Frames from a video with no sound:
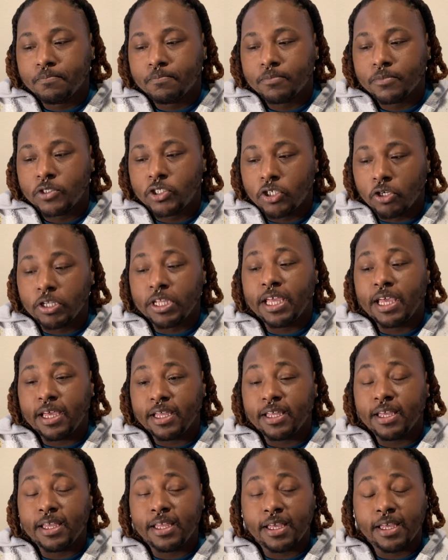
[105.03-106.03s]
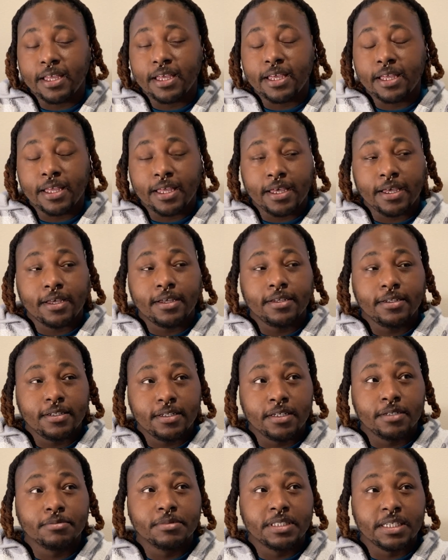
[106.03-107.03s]
So yeah. You know
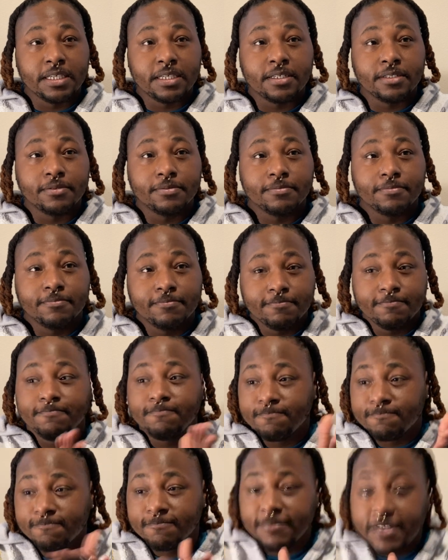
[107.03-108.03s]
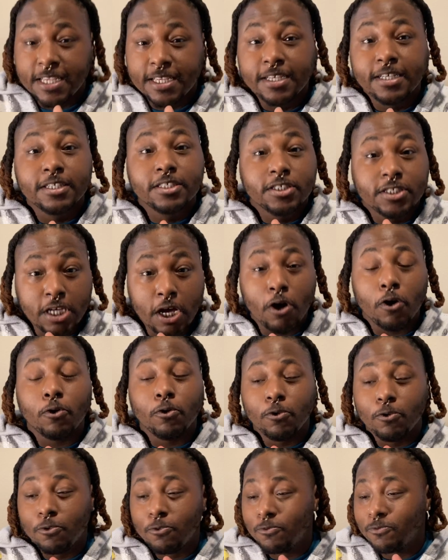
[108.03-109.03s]
what I'm saying?
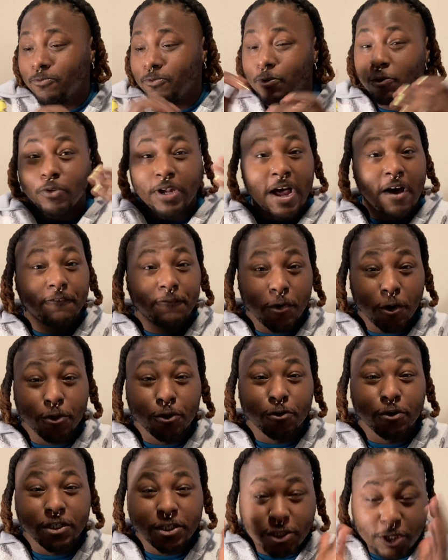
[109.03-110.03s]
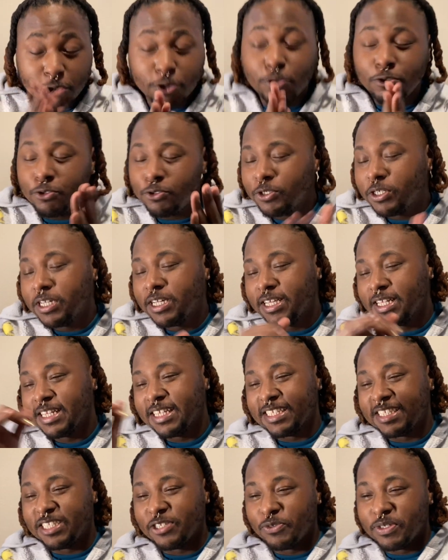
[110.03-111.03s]
So, without further ado,
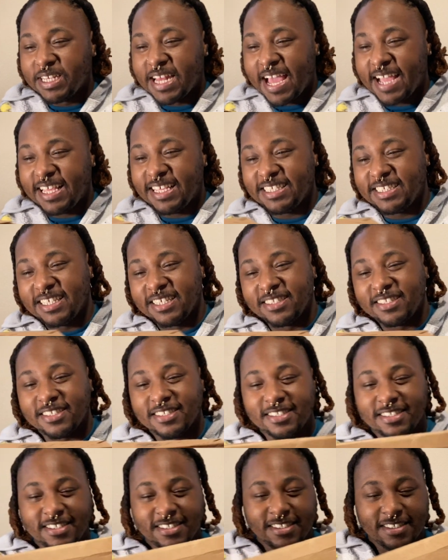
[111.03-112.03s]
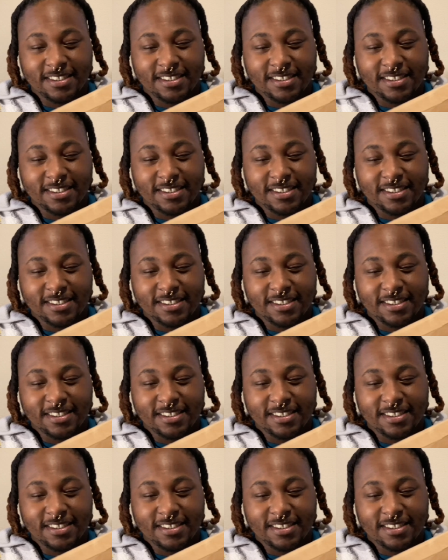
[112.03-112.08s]
let's see what Nike sent us.